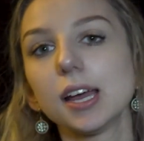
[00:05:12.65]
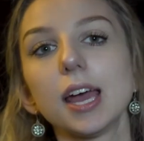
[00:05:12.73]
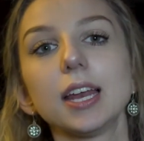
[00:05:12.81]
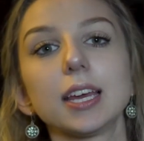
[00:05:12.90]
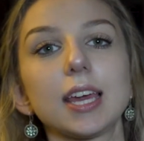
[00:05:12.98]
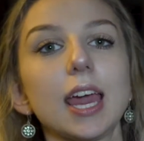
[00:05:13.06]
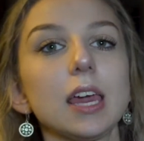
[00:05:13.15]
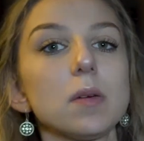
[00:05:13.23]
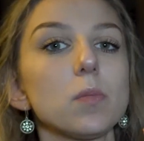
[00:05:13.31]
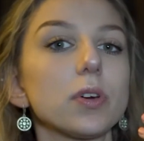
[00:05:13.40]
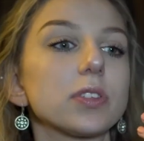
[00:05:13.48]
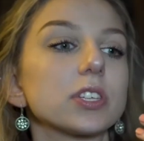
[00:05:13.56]
And it came
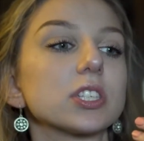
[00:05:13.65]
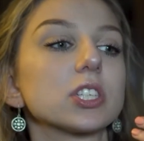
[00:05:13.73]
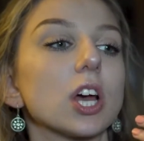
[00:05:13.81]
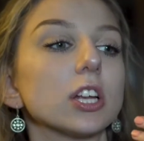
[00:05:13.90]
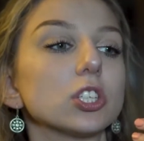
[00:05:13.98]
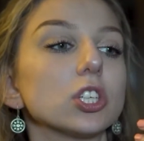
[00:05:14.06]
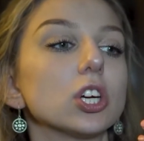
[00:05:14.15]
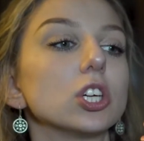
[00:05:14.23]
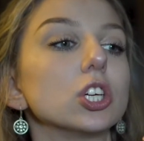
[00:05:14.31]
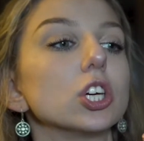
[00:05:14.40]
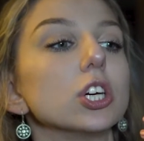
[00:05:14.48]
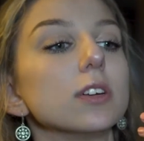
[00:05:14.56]
with such a
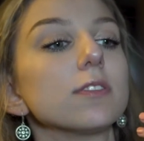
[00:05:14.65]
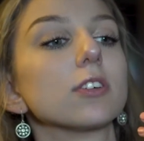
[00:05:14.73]
good